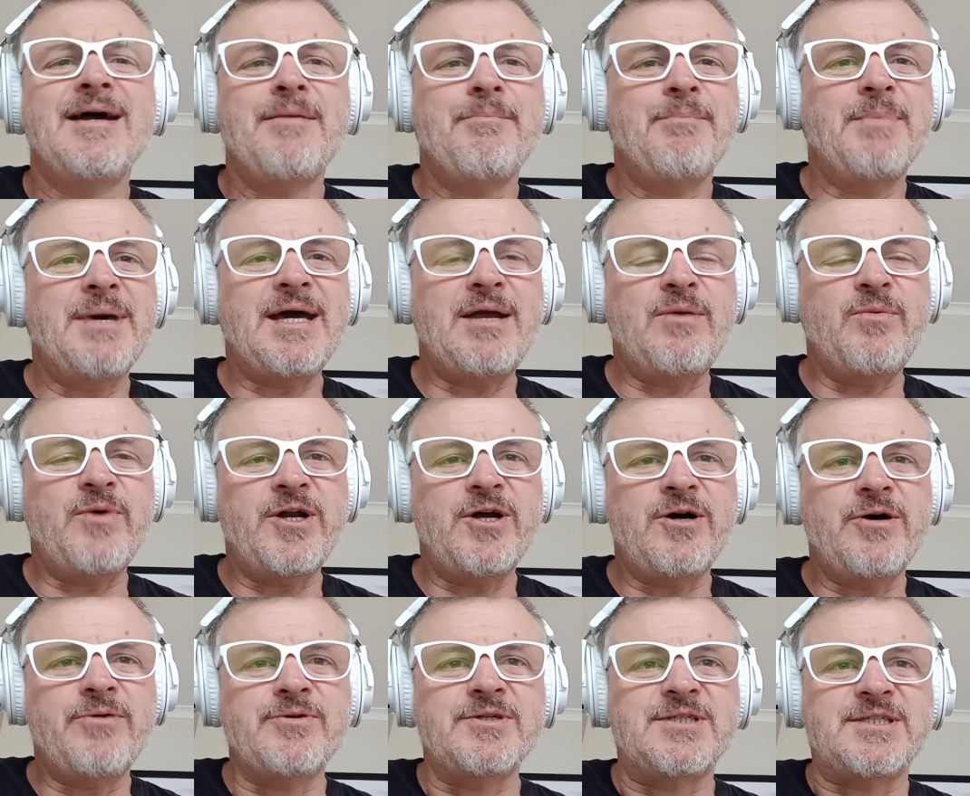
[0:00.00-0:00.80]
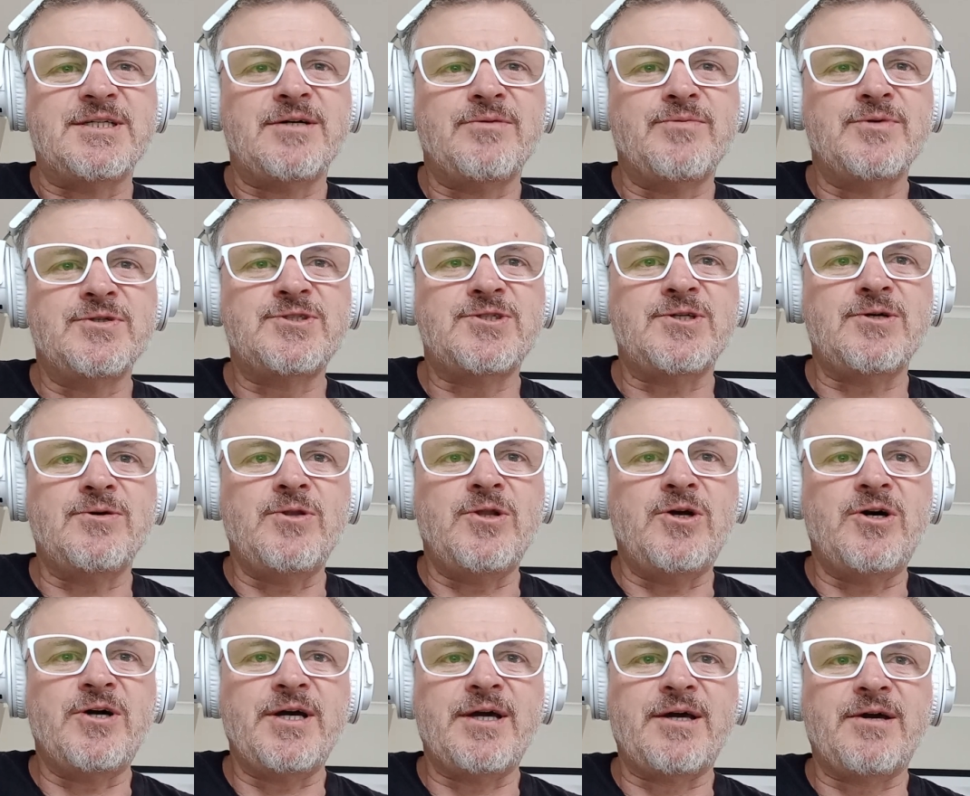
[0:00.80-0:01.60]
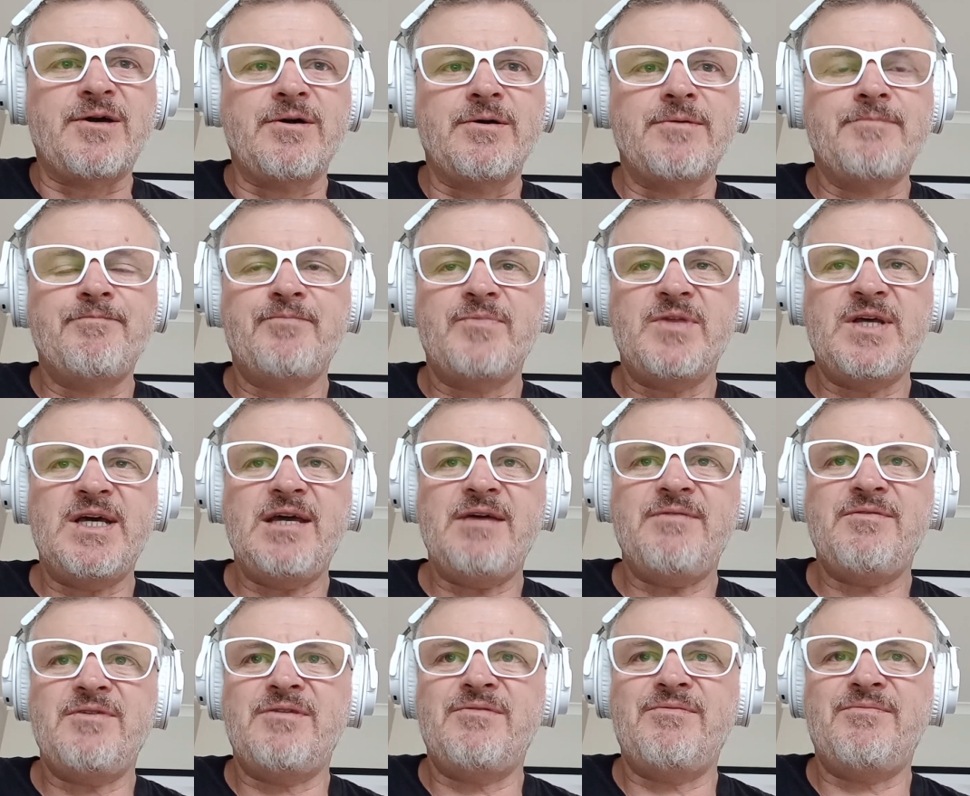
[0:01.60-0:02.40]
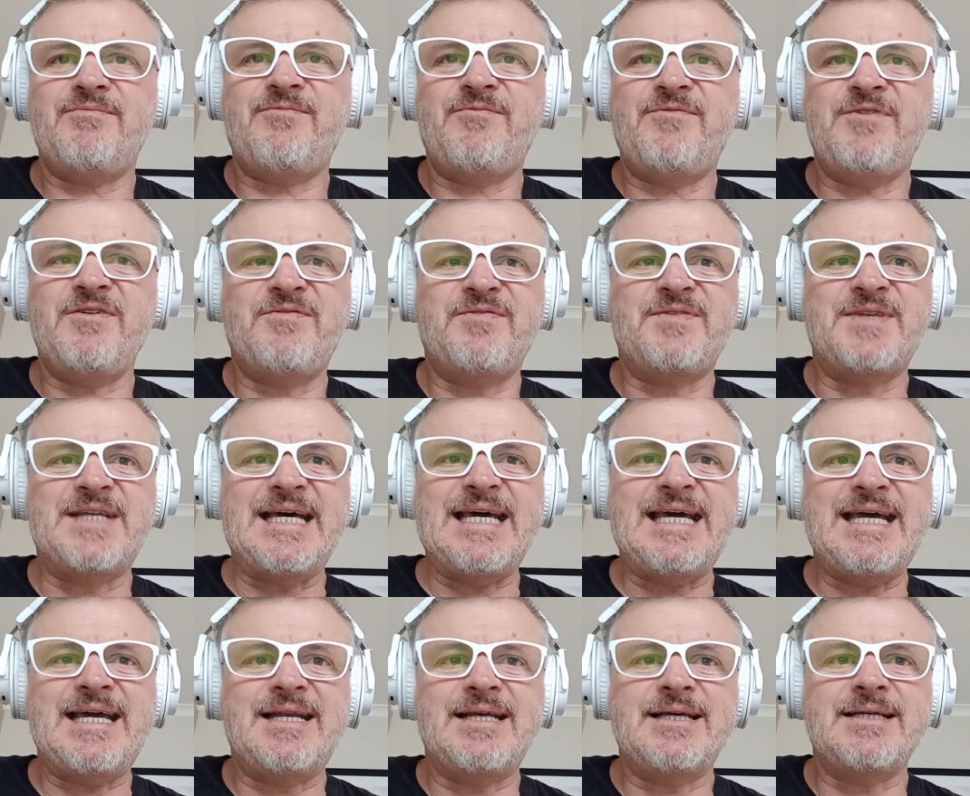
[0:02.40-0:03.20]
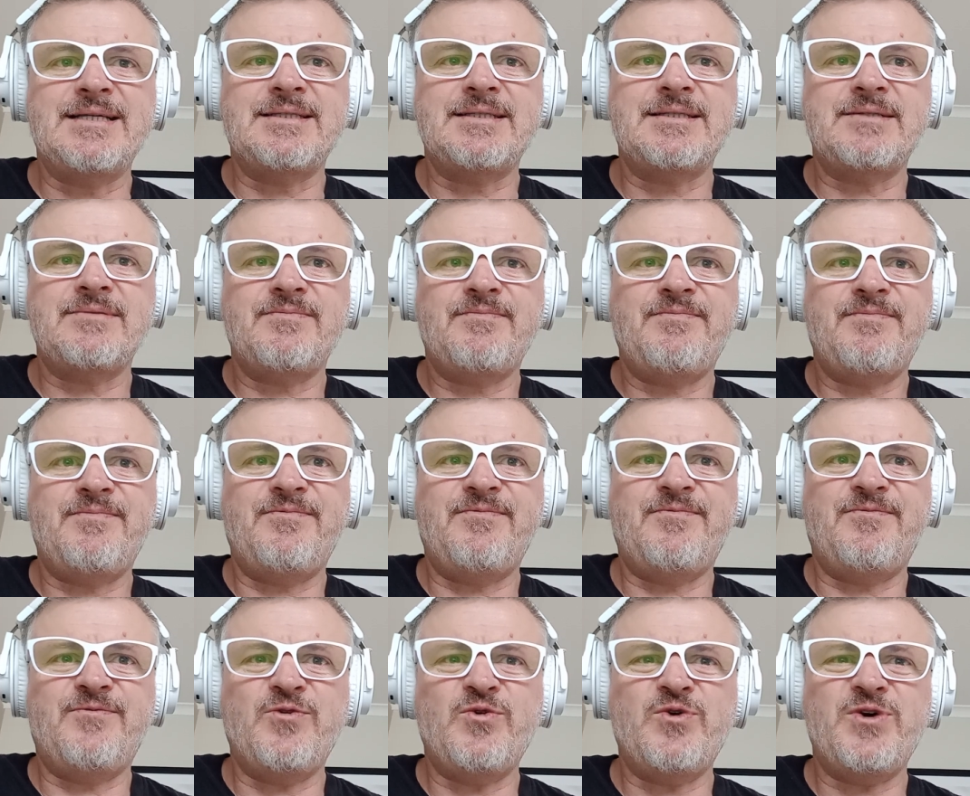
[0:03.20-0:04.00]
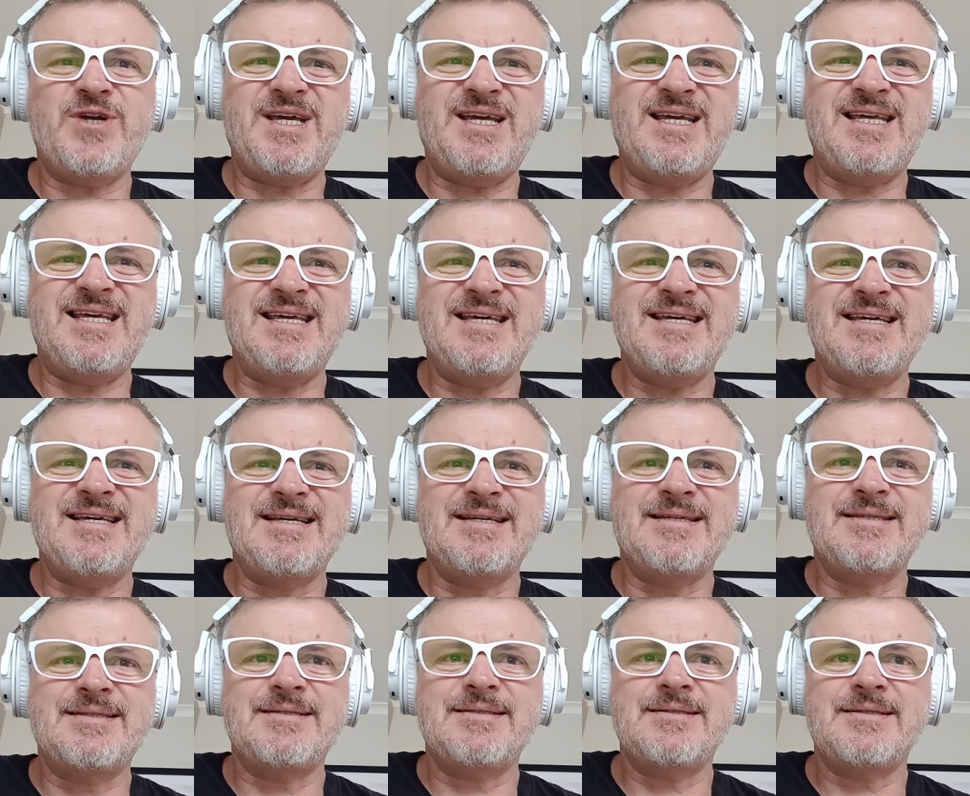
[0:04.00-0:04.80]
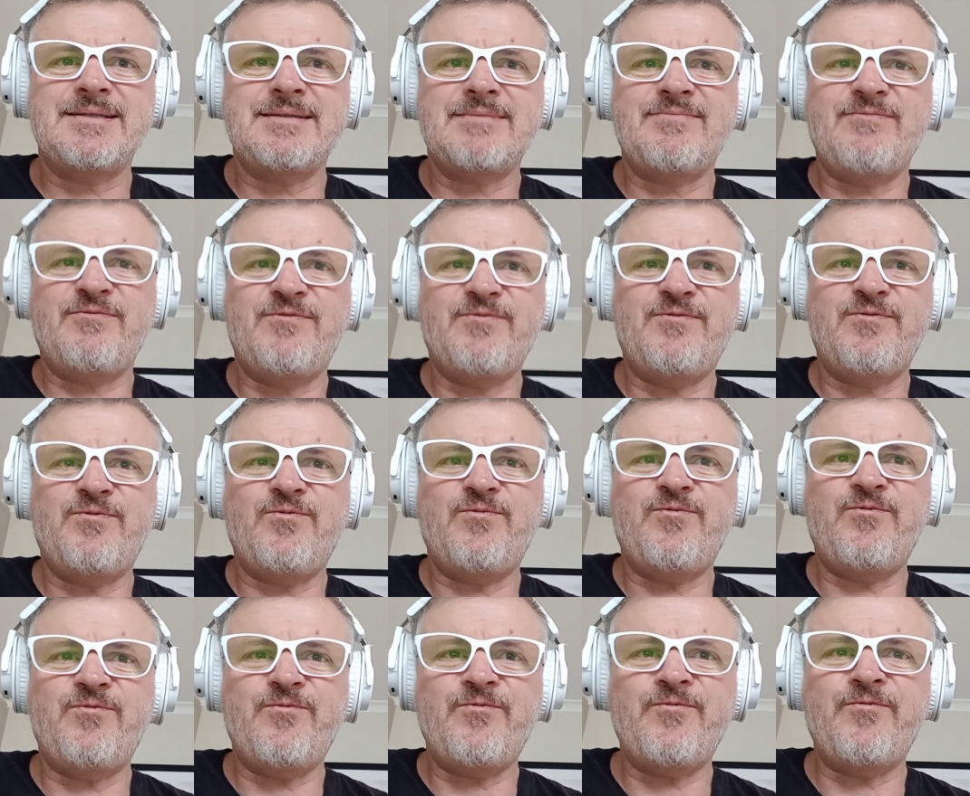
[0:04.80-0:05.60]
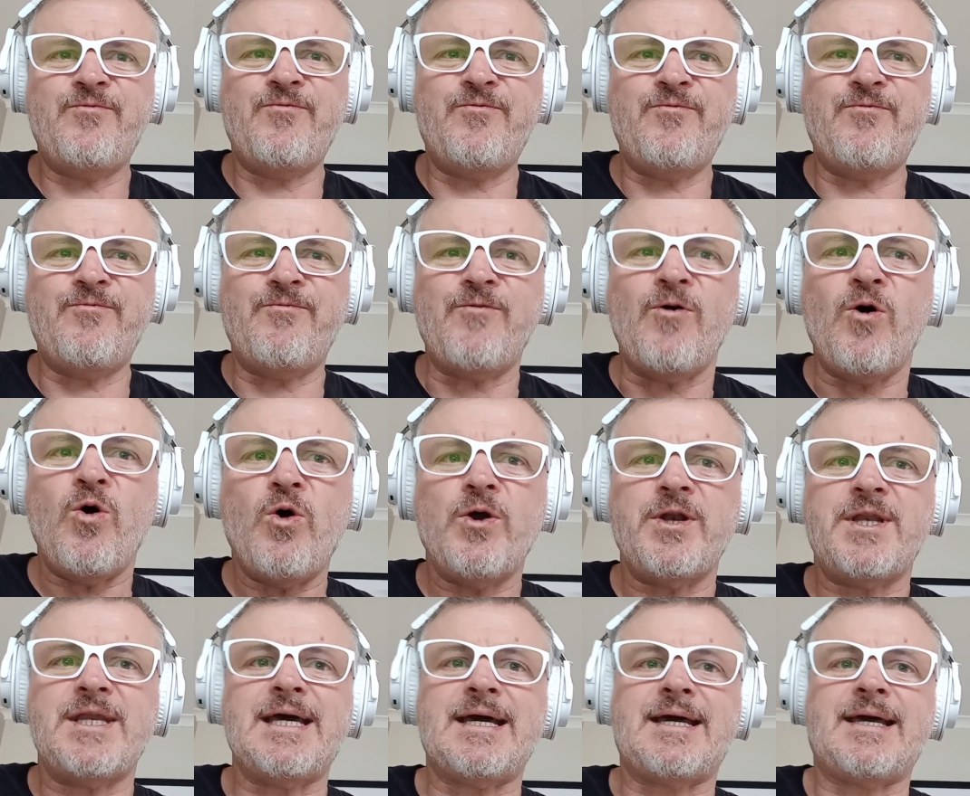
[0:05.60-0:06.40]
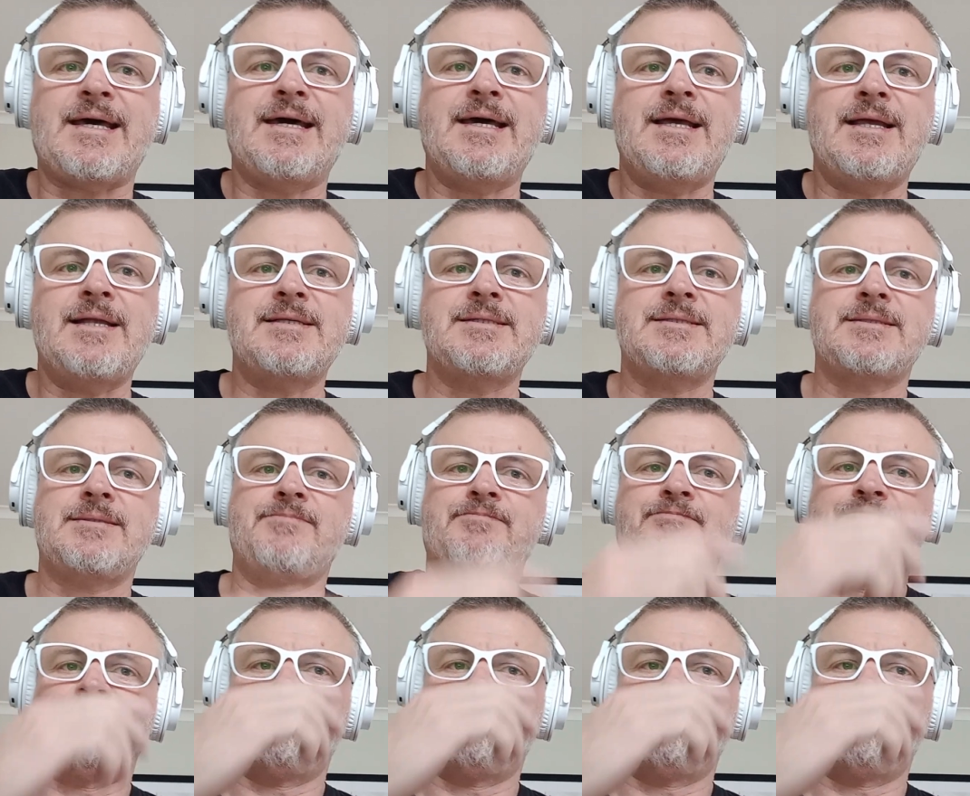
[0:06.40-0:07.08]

Man, when I was young was so long ago. Even 15 is 40 years, 4 decades.